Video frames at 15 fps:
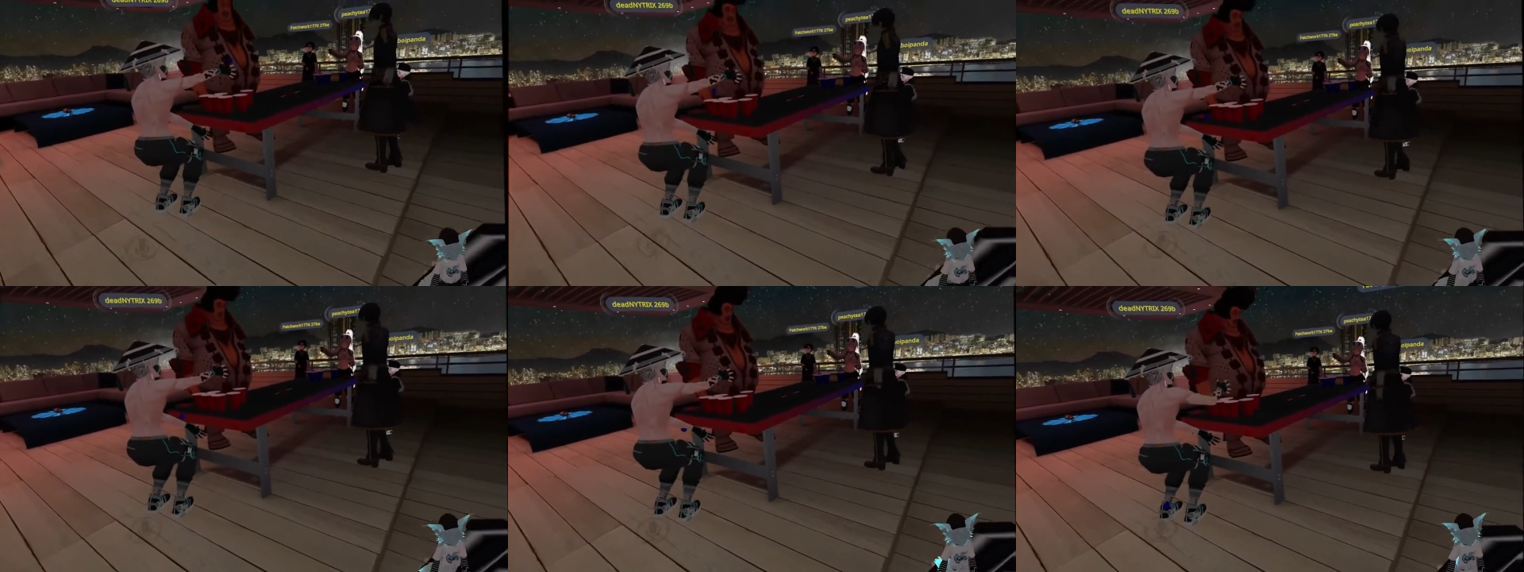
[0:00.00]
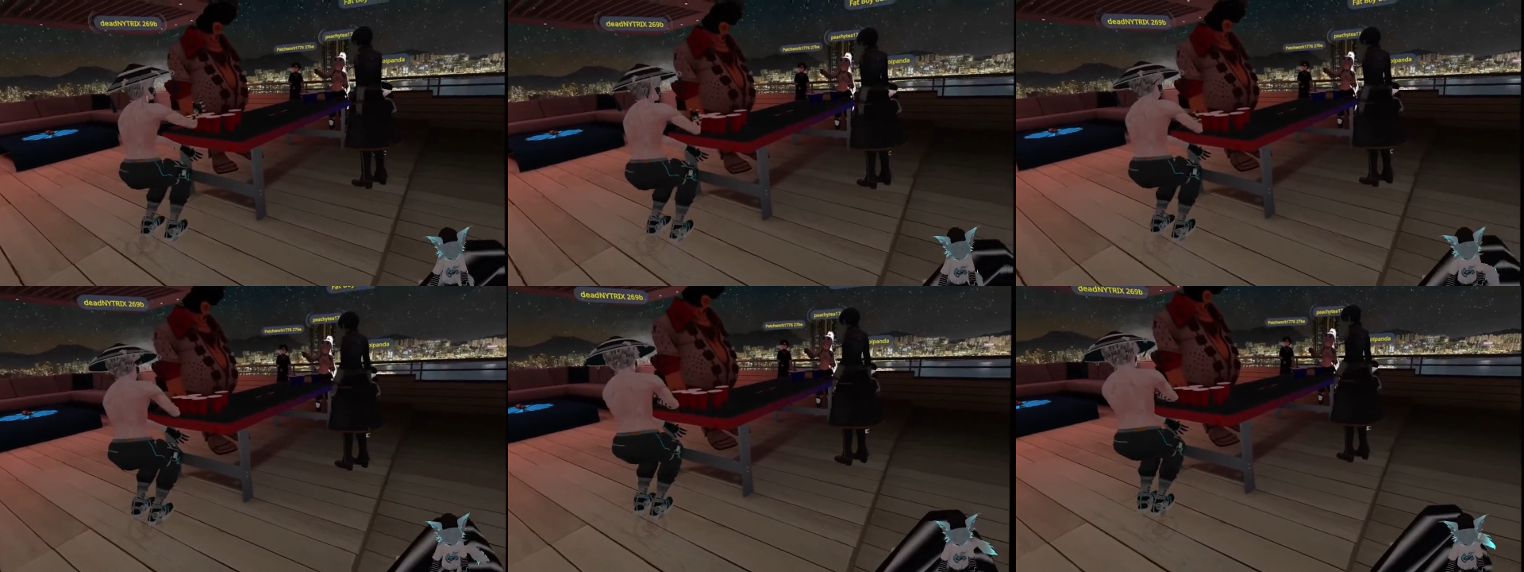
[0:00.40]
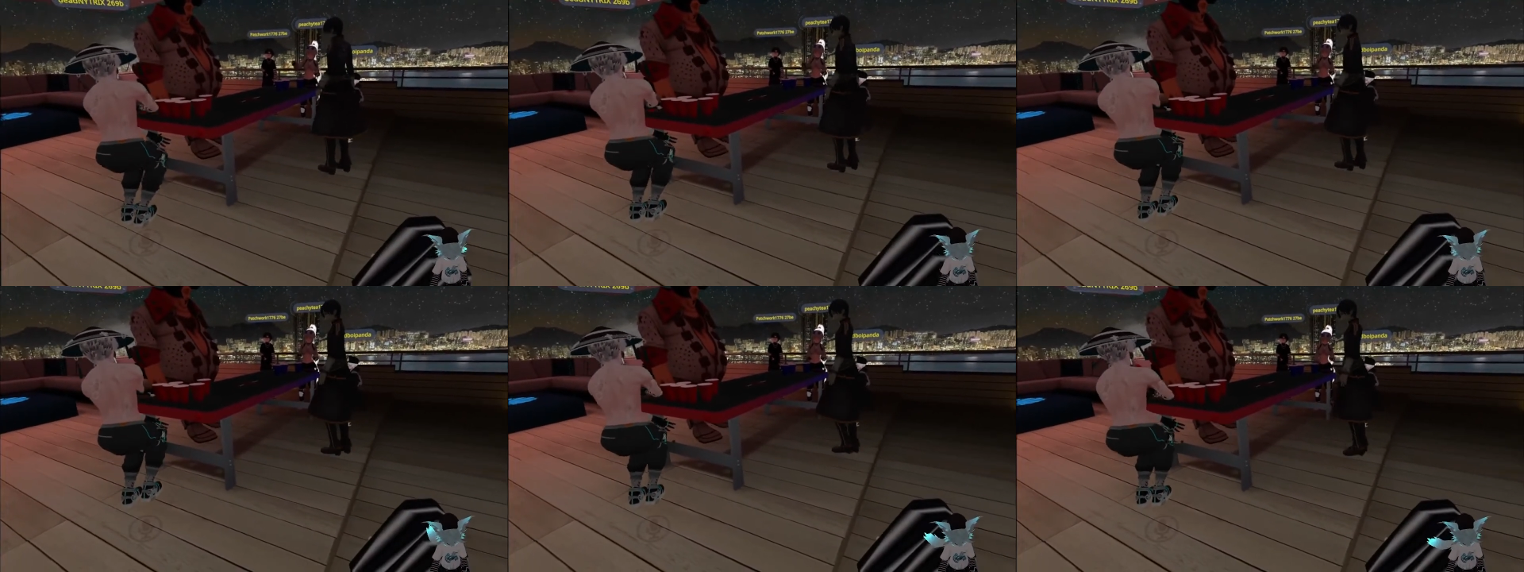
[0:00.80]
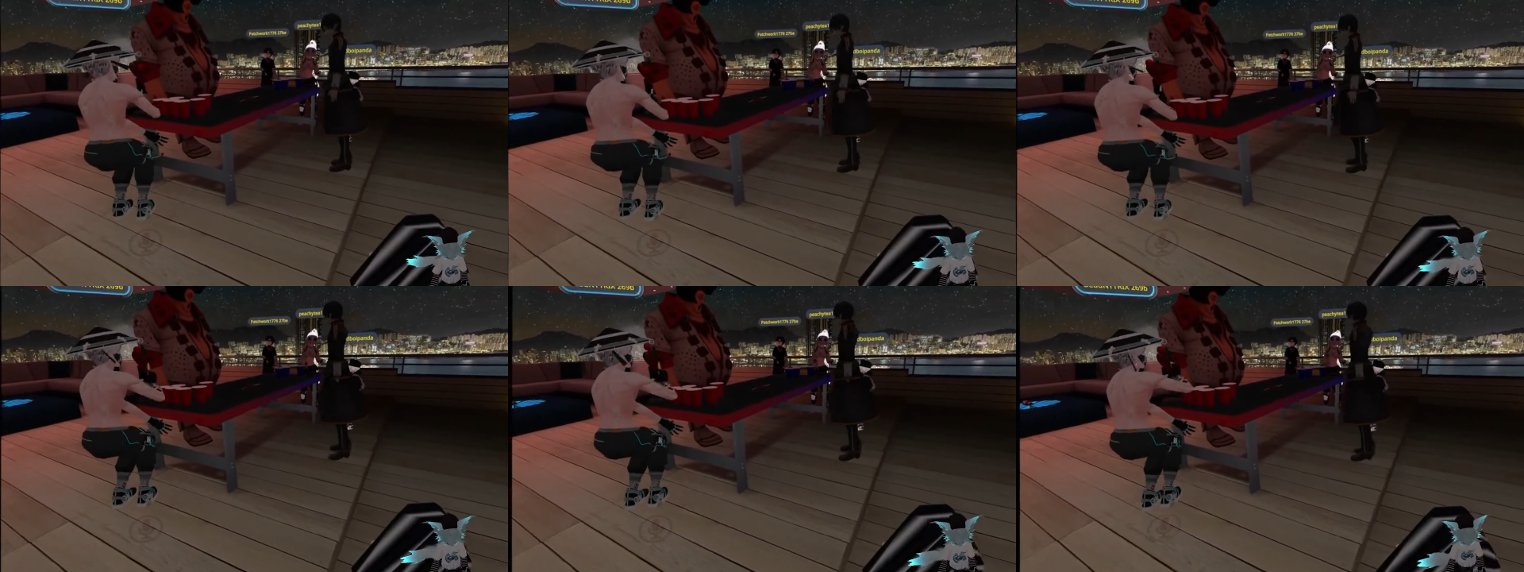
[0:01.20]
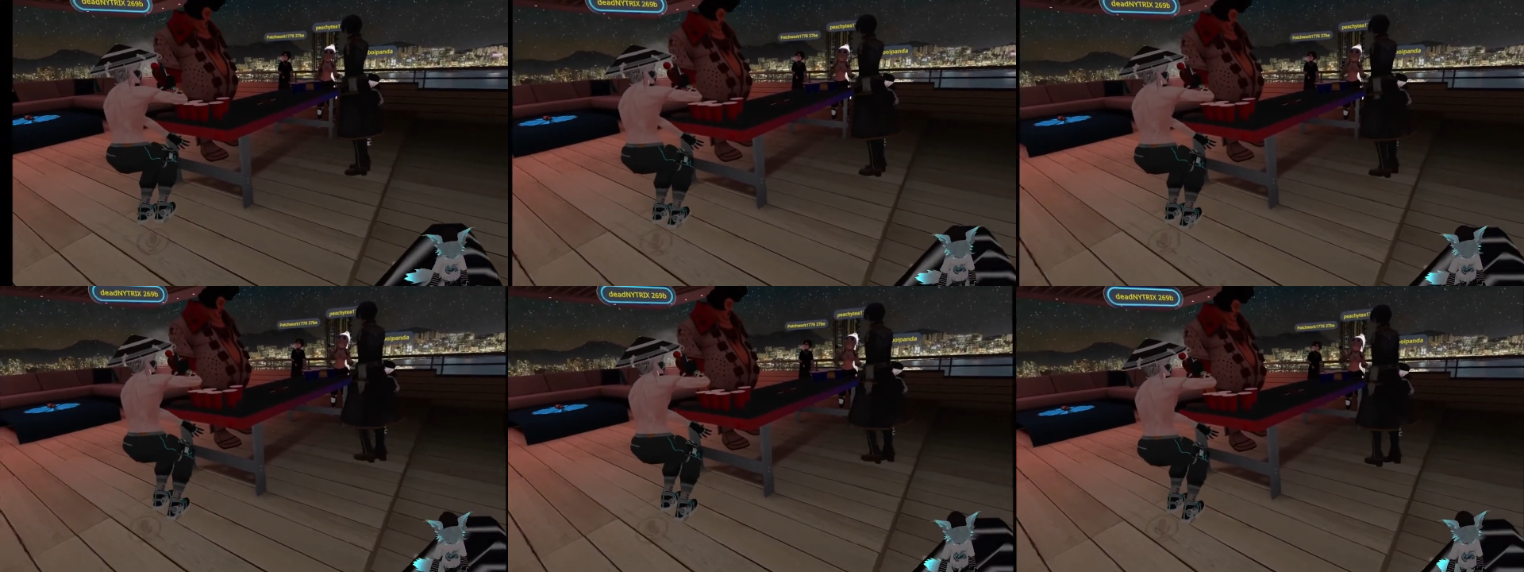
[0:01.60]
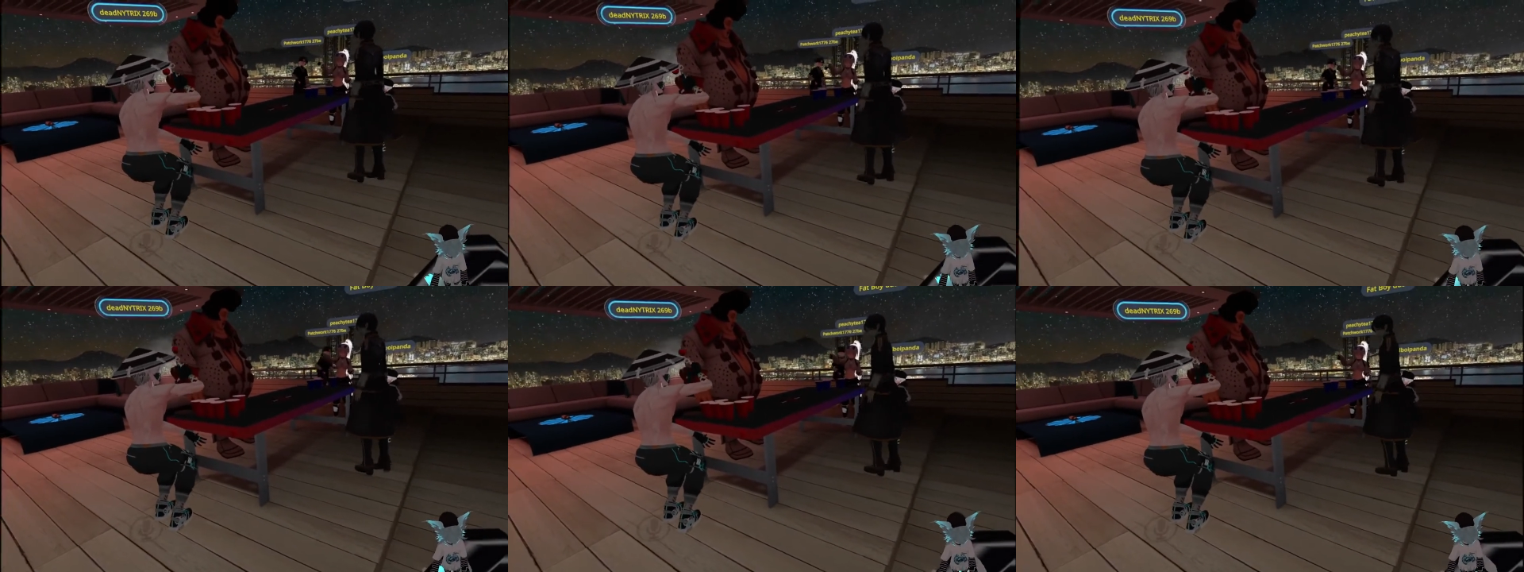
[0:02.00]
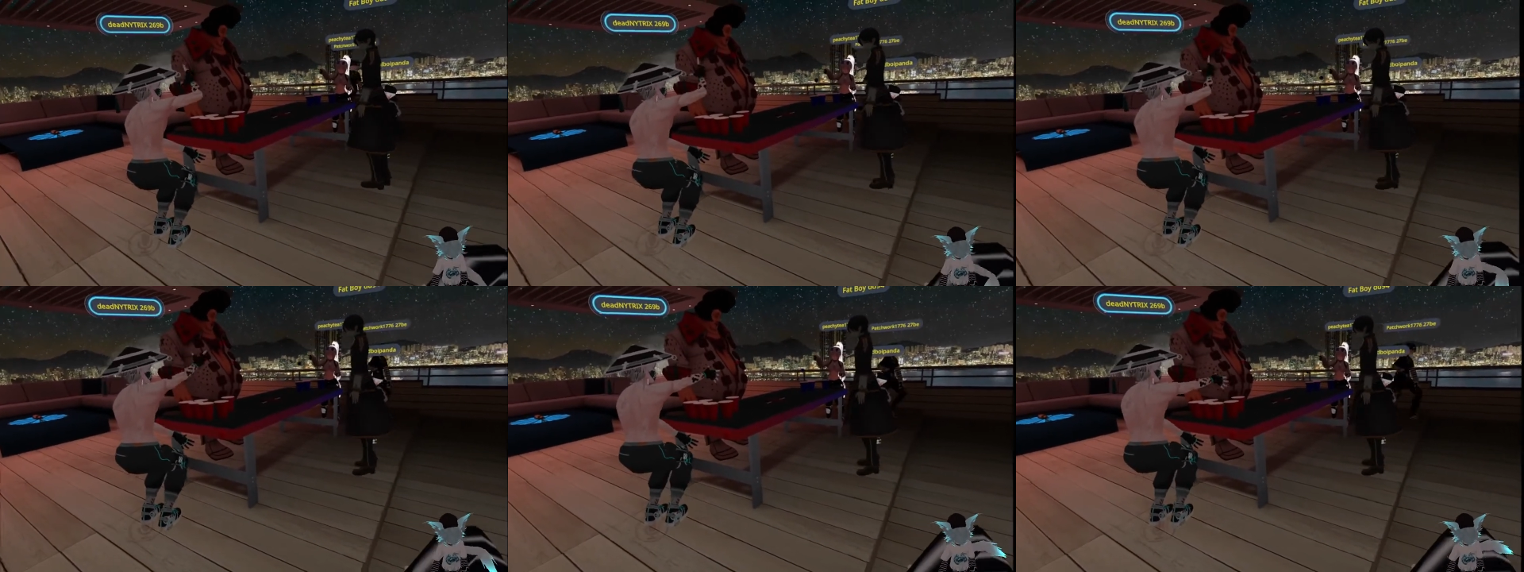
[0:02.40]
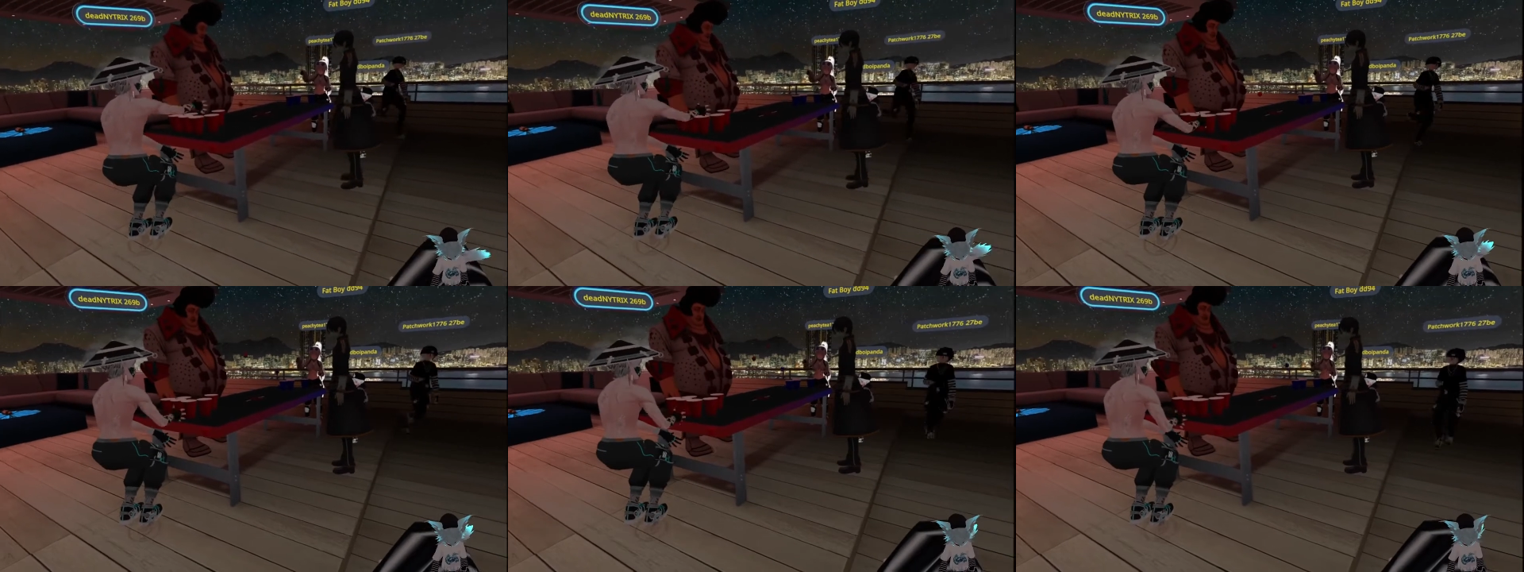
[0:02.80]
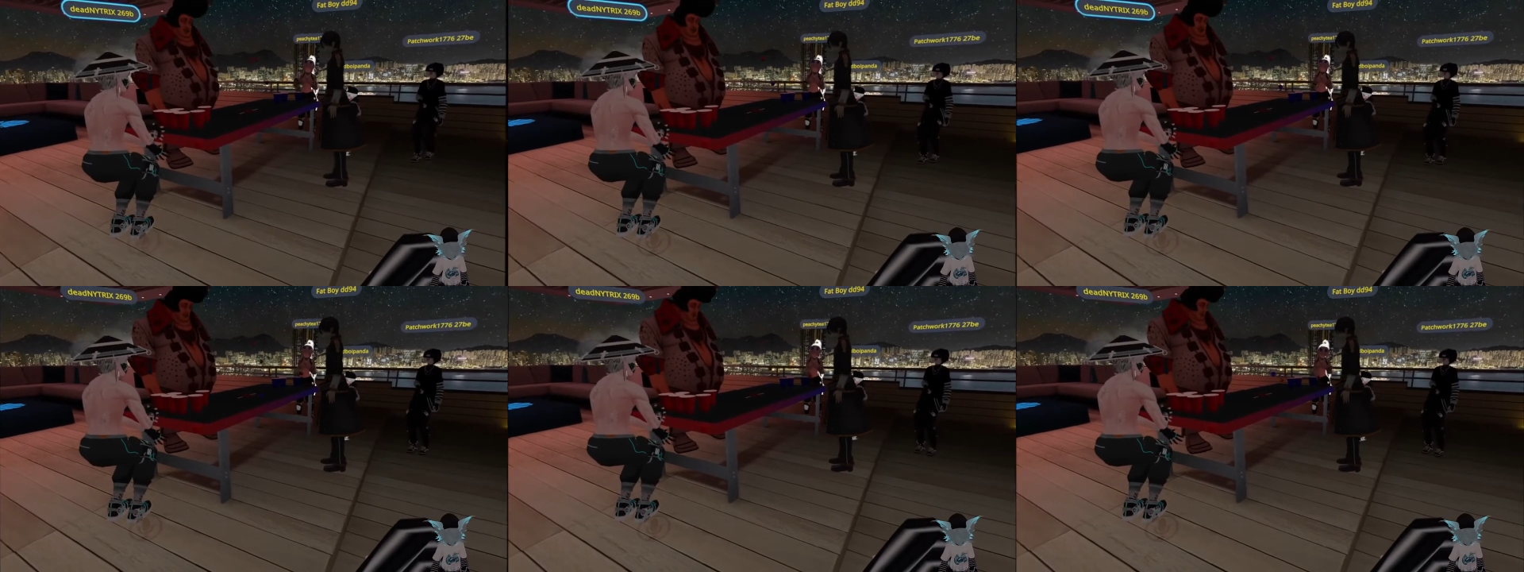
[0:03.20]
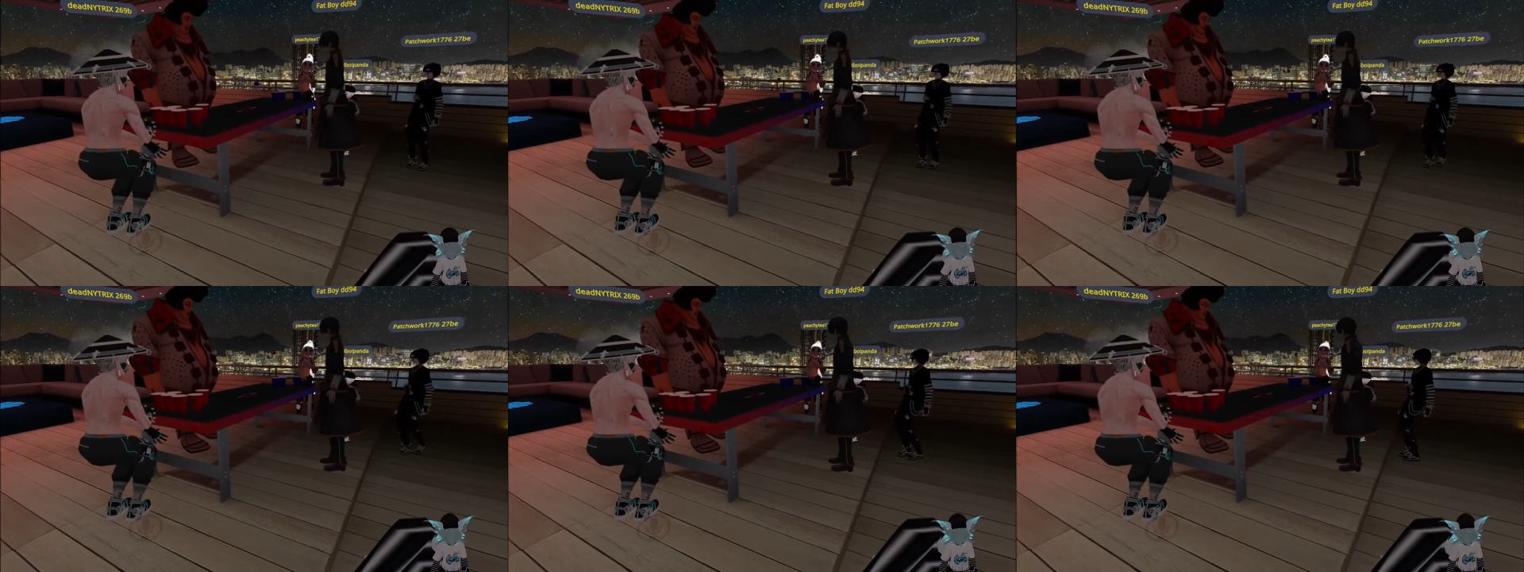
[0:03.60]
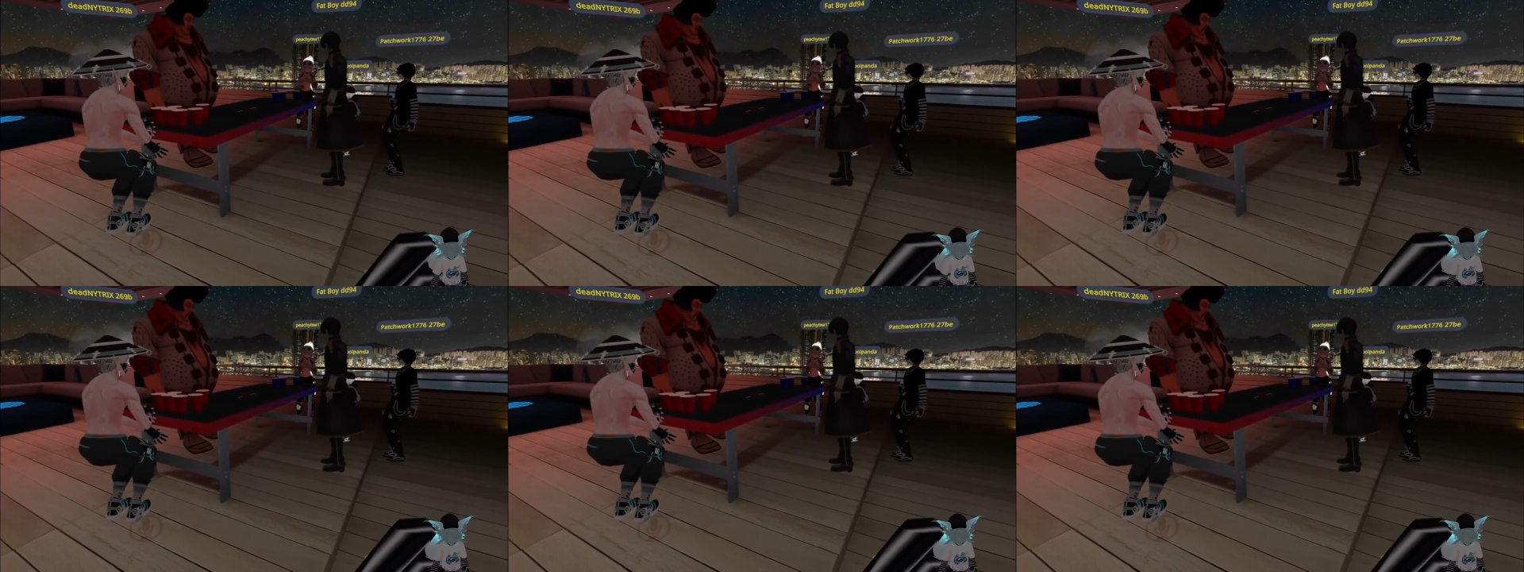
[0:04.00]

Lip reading: Nobody's mouth can be seen.